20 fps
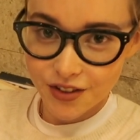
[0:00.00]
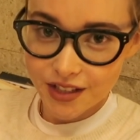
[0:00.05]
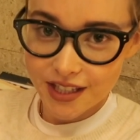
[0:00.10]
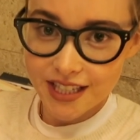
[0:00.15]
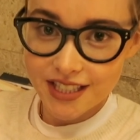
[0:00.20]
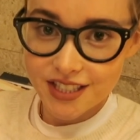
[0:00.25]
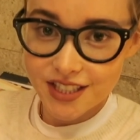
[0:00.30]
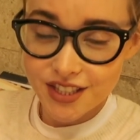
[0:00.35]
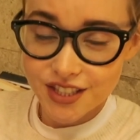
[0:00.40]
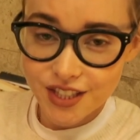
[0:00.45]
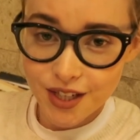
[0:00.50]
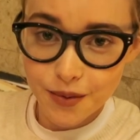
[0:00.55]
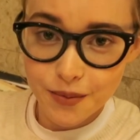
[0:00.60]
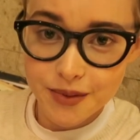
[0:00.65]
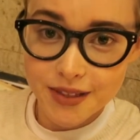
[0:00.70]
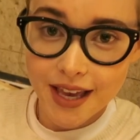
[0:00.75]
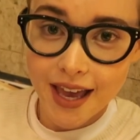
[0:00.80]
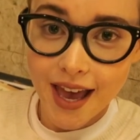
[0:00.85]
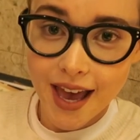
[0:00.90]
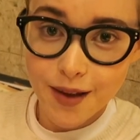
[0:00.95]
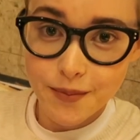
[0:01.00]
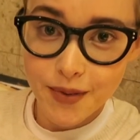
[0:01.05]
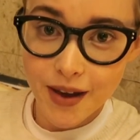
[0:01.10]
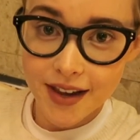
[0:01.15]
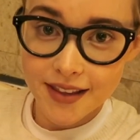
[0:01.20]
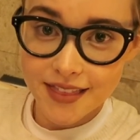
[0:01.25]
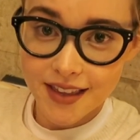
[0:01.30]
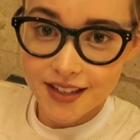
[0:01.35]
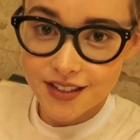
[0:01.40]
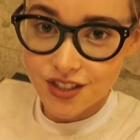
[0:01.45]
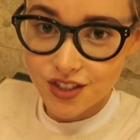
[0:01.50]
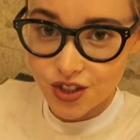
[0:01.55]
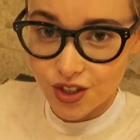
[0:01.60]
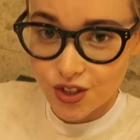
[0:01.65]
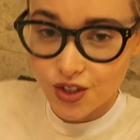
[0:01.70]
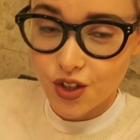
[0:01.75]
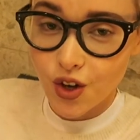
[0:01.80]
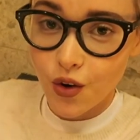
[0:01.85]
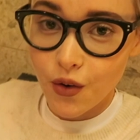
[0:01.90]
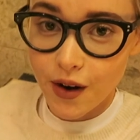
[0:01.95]
relationships I had back then to
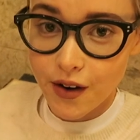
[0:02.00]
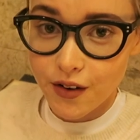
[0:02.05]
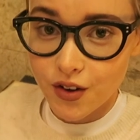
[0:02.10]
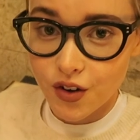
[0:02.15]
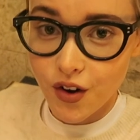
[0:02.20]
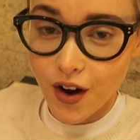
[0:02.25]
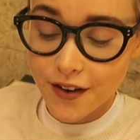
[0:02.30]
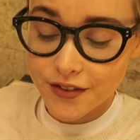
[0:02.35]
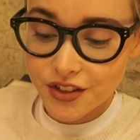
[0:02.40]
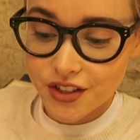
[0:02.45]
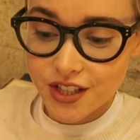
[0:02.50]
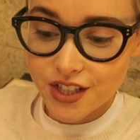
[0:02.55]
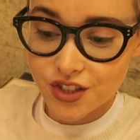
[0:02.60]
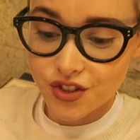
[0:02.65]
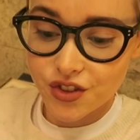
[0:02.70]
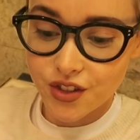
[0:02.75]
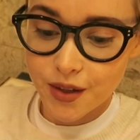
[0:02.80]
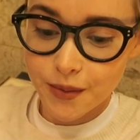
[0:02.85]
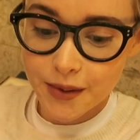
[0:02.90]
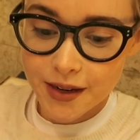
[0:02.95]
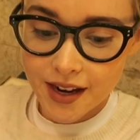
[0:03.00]
just go out and go after this dream.